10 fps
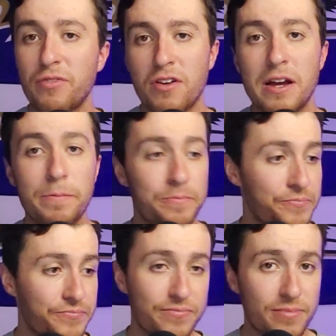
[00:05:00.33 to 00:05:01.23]
for him
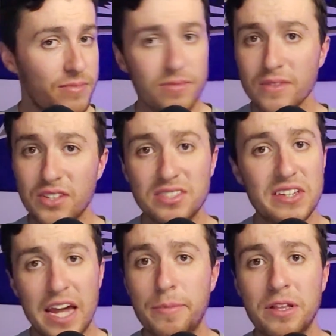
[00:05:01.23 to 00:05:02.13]
since he
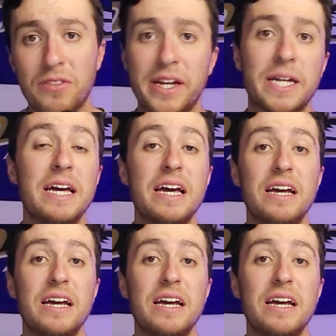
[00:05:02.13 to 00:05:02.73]
came in the league,